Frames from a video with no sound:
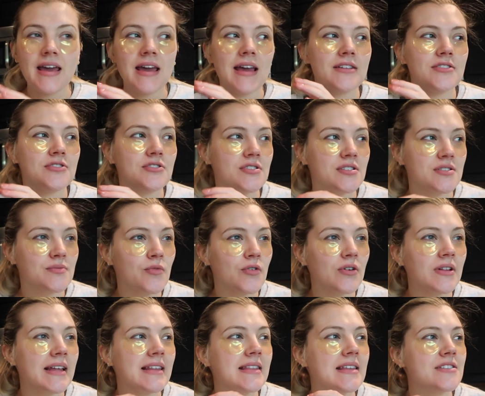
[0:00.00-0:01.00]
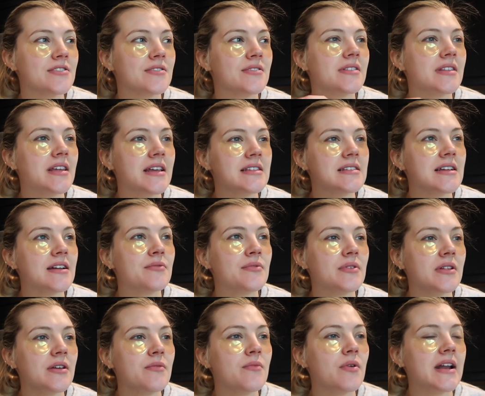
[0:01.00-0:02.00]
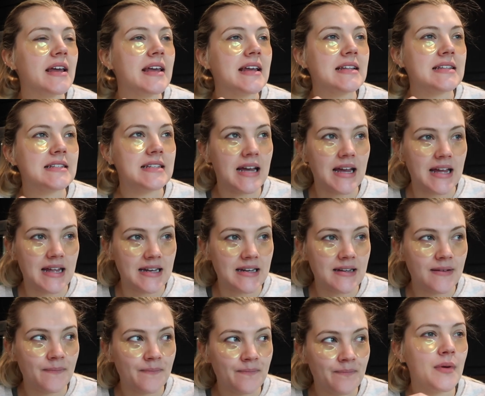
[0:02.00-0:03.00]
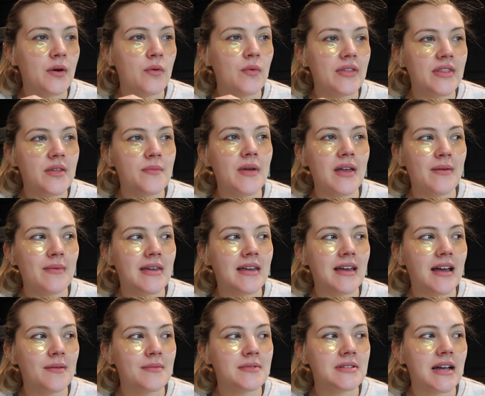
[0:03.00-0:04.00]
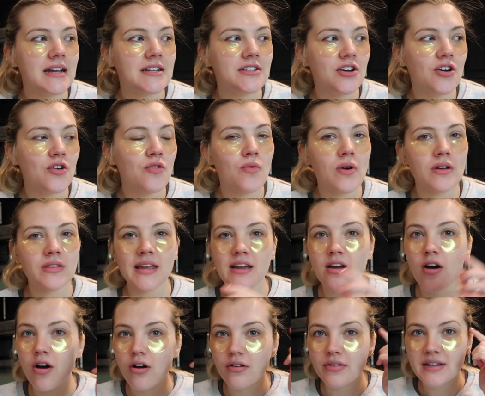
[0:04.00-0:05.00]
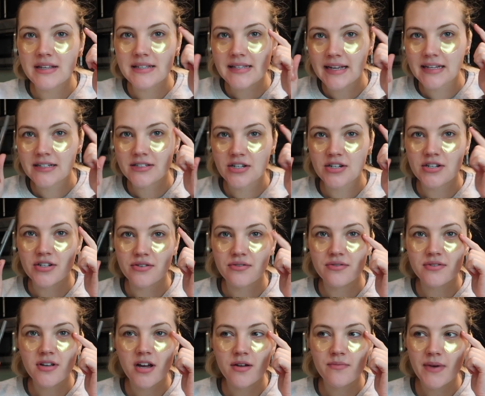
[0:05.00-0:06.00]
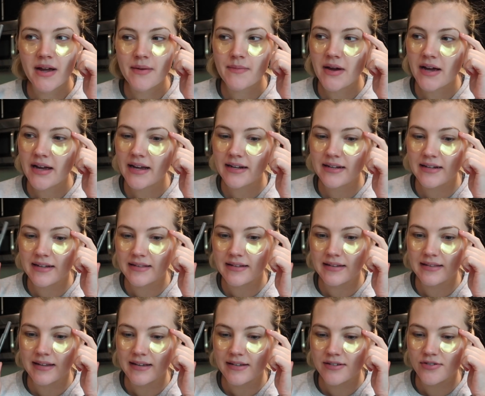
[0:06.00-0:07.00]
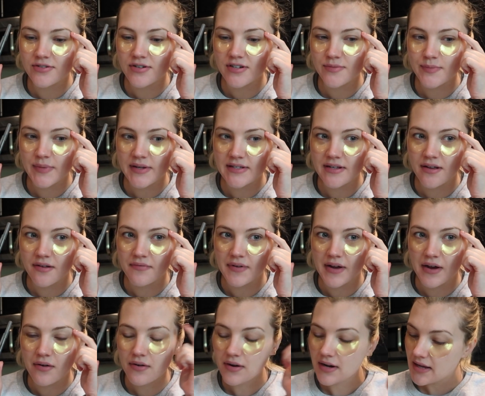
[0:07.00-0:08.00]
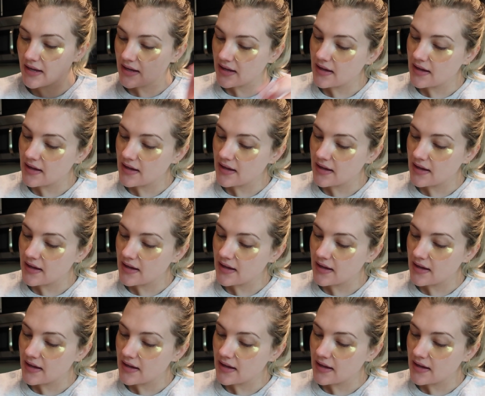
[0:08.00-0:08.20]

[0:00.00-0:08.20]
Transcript: It's just more like these are things I really want to get done. But when the baby comes, I don't want like all these like to-dos on my mind and then like stress myself out.